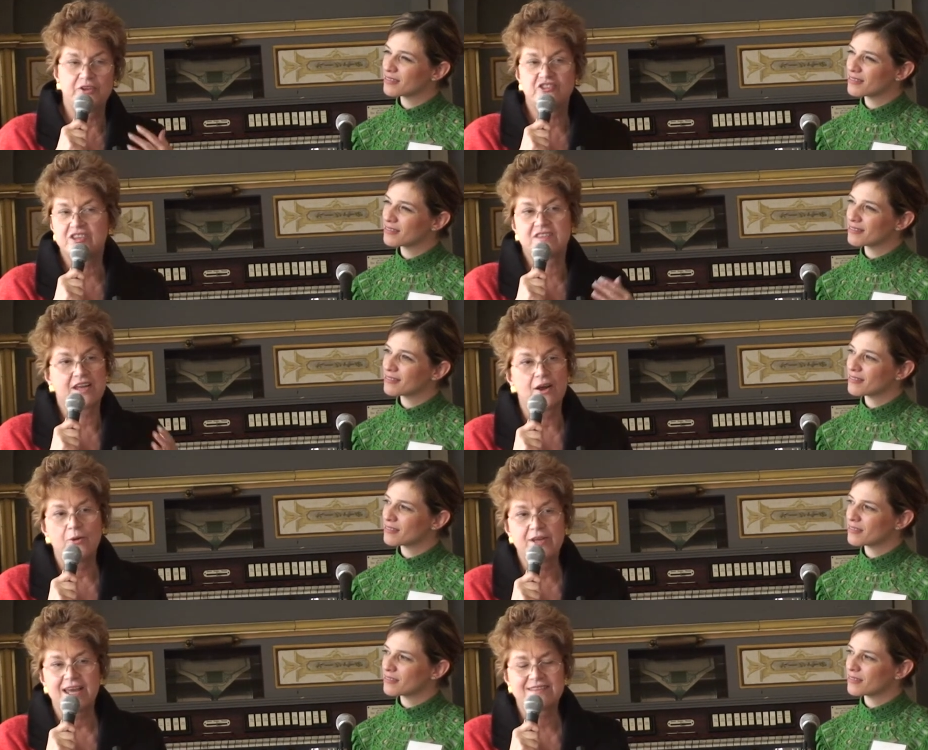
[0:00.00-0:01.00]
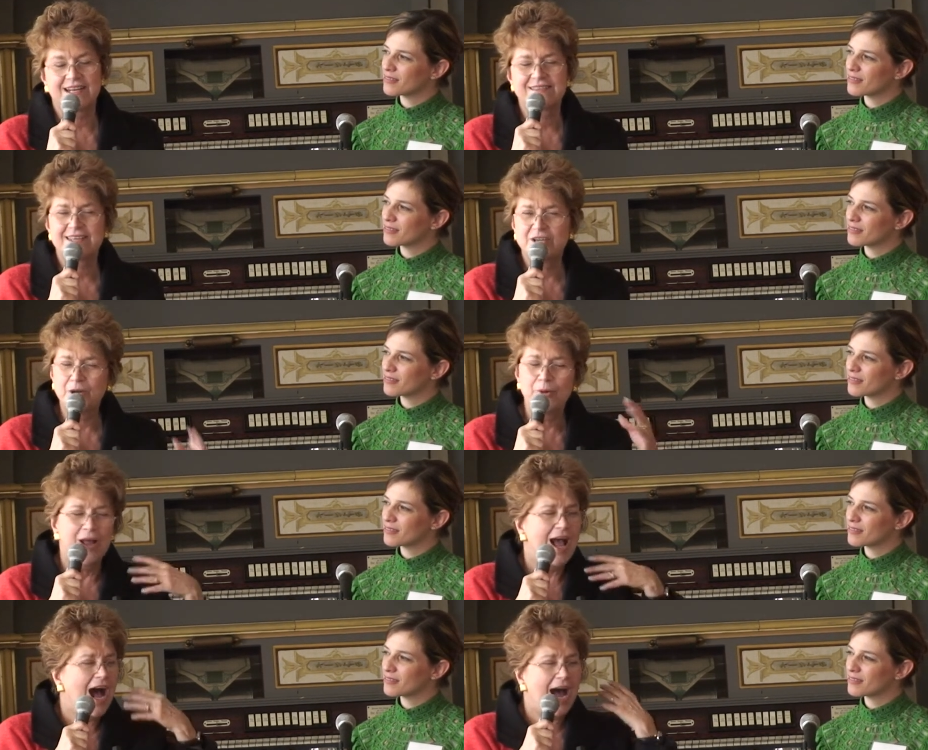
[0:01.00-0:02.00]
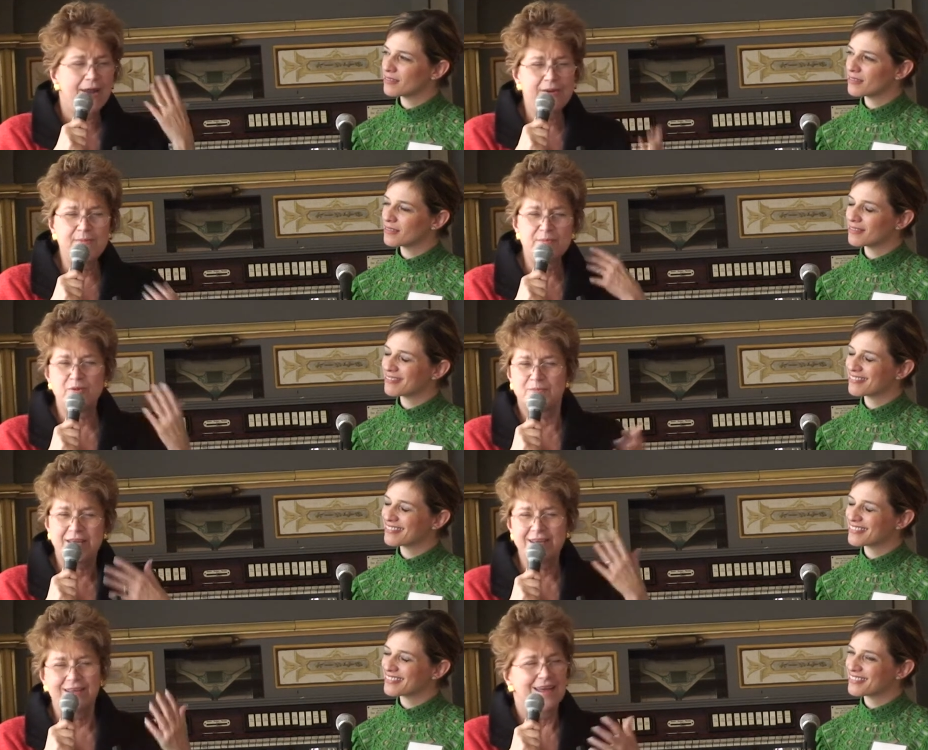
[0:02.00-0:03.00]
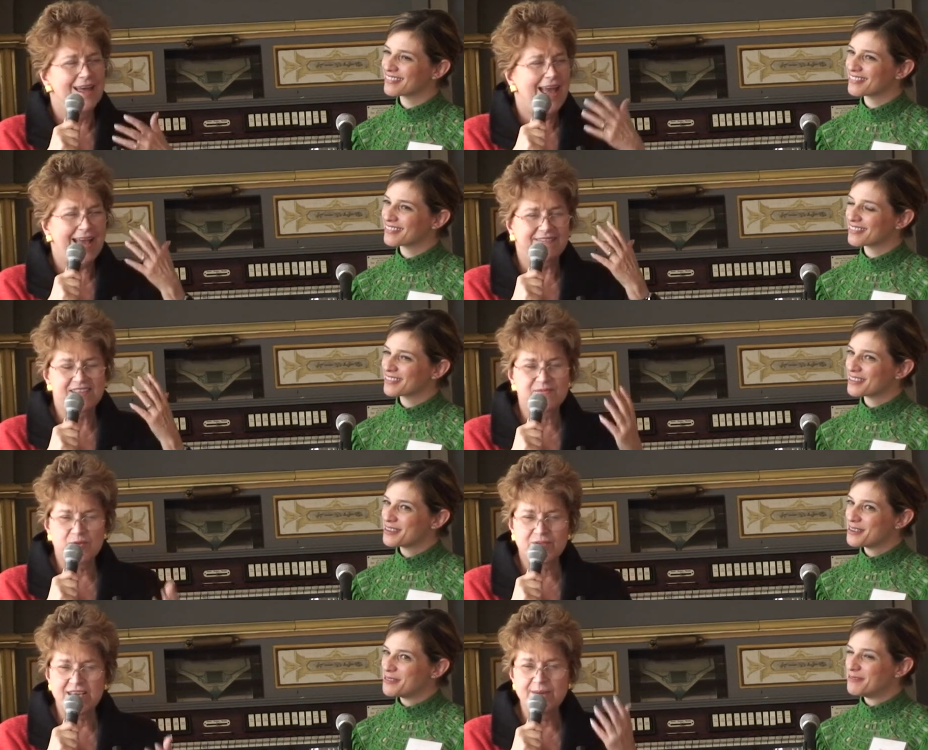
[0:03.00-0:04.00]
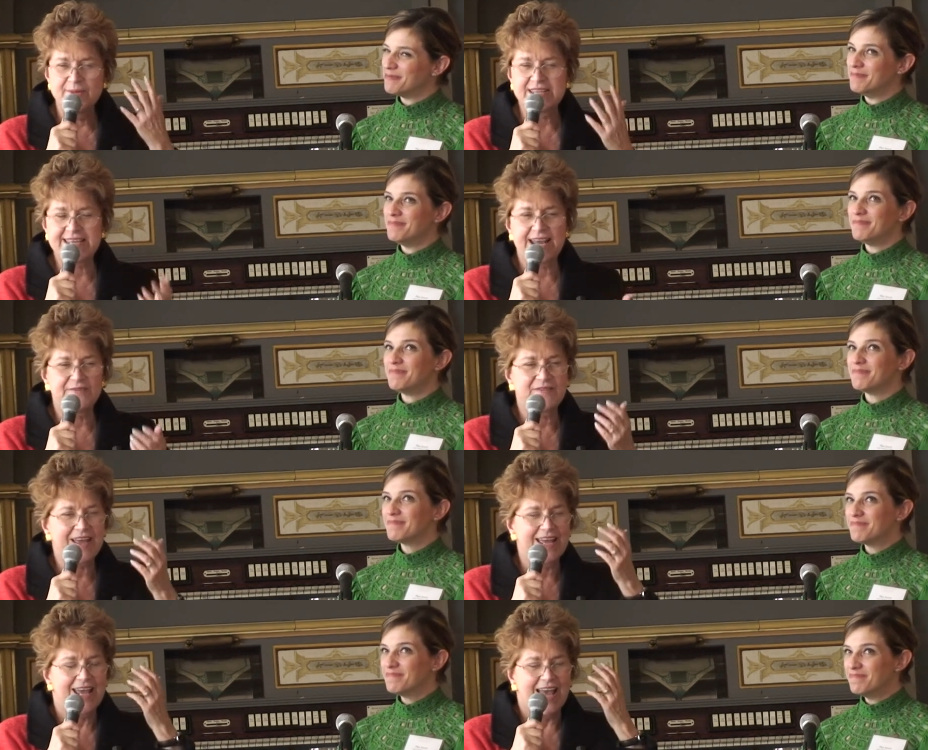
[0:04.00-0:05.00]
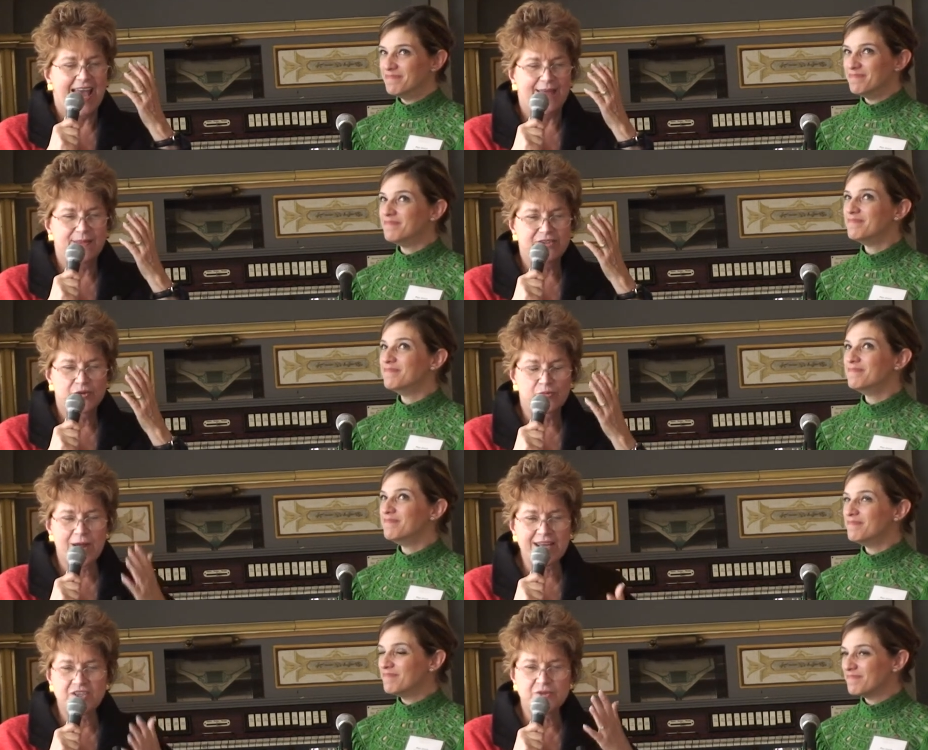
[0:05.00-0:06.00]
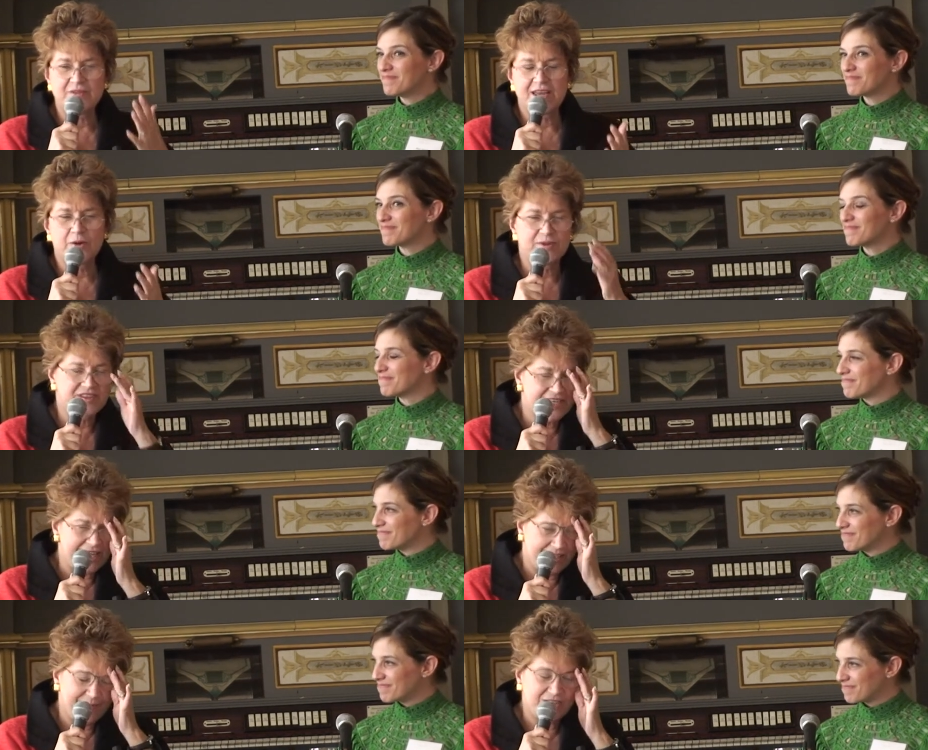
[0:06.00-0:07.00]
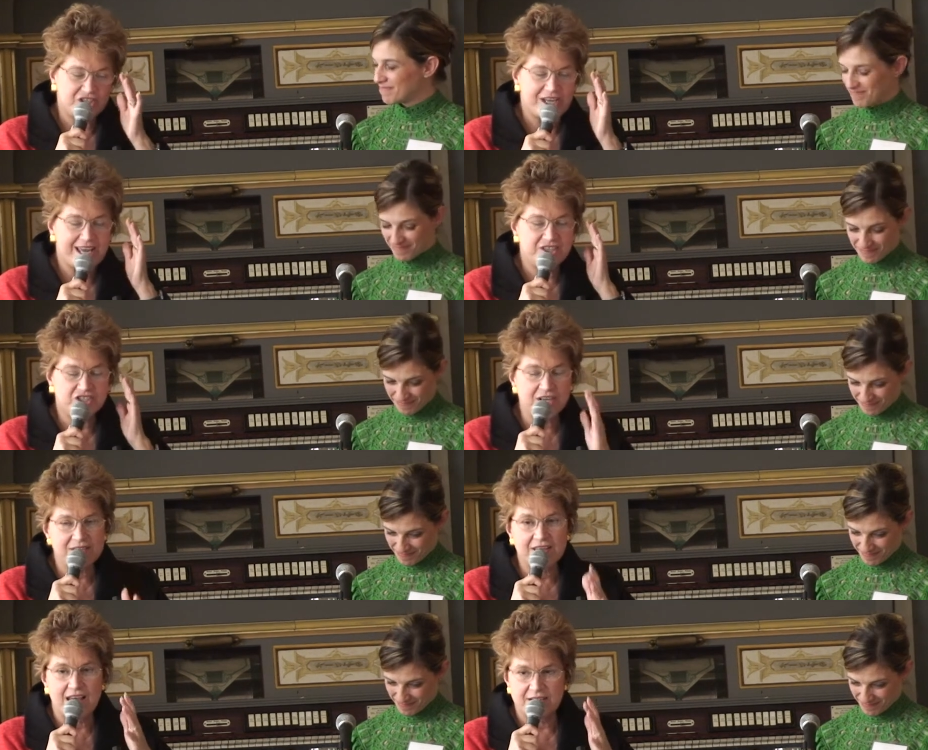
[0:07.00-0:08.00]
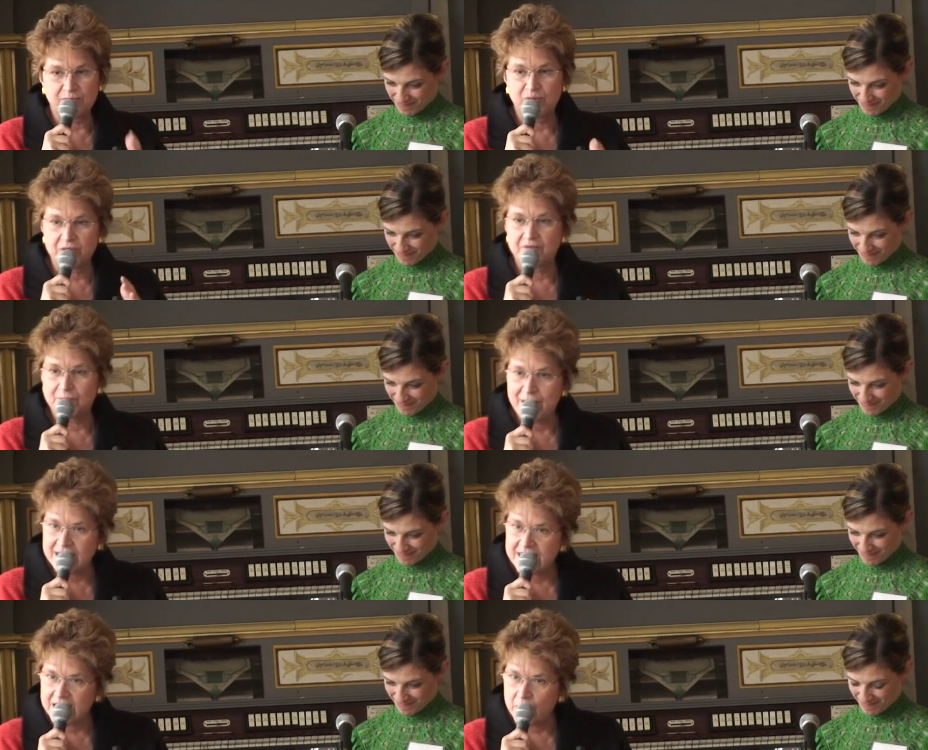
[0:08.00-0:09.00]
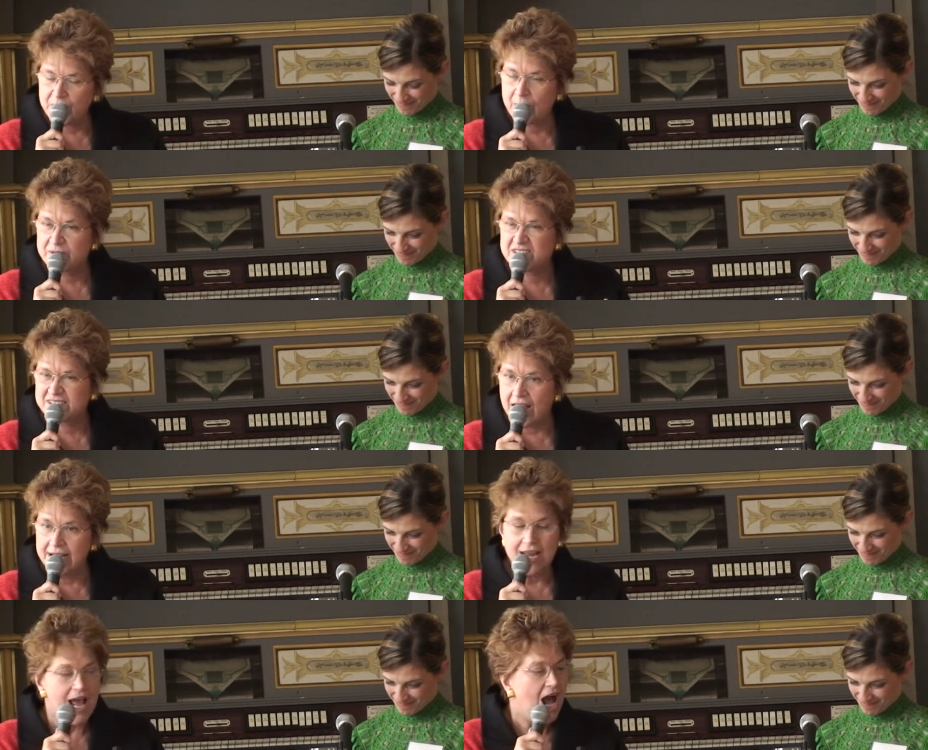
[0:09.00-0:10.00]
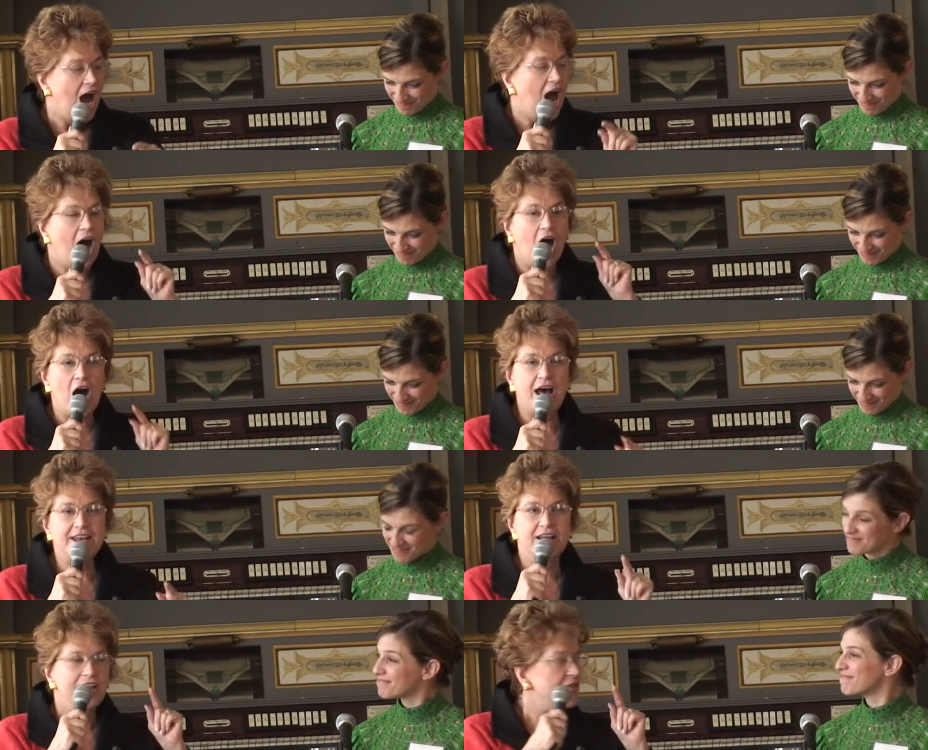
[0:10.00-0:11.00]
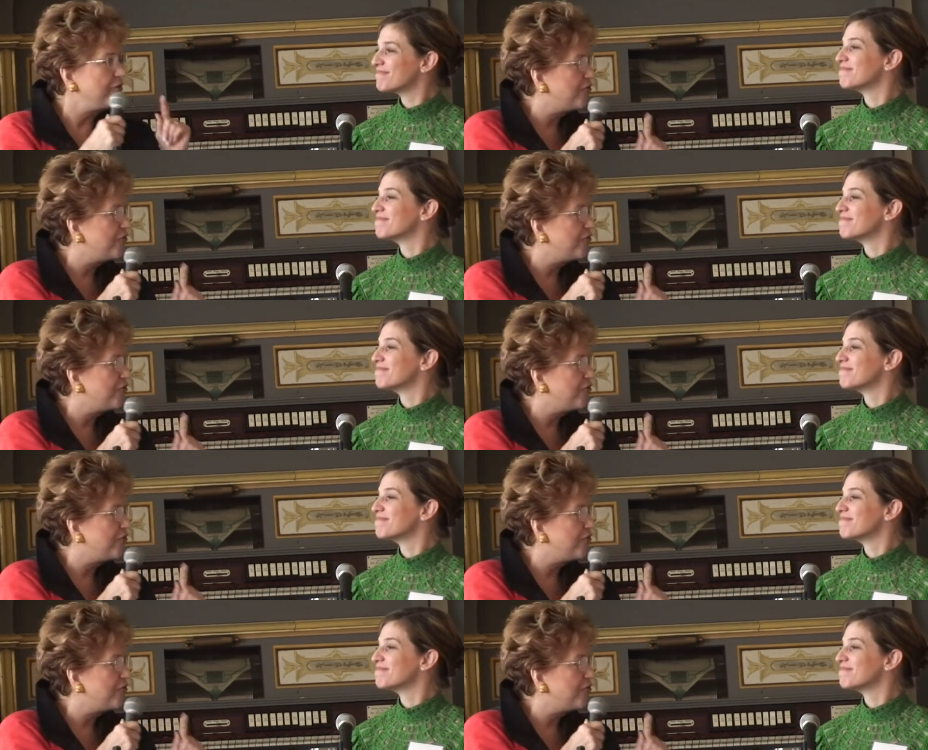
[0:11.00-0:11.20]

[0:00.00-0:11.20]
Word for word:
Speaker 1: And she said, oh, yes. And I said, you know, I remember being at this museum in Santa Fe, and the director there was telling me she had just gotten a book from Mexico that was done on the